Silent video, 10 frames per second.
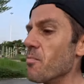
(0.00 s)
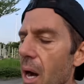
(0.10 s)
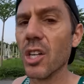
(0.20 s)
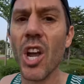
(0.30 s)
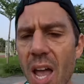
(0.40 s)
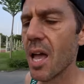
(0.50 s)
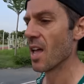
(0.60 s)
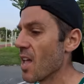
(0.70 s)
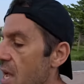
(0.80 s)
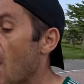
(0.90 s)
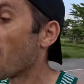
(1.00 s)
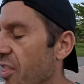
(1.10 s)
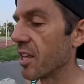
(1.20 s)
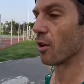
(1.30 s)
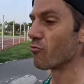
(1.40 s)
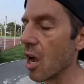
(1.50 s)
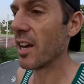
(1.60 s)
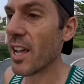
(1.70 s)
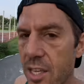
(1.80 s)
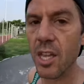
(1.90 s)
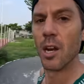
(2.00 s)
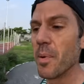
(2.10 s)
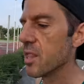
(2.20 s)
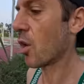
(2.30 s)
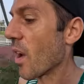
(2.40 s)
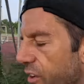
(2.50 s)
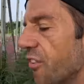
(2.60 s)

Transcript: much, and think that running is going to be the quick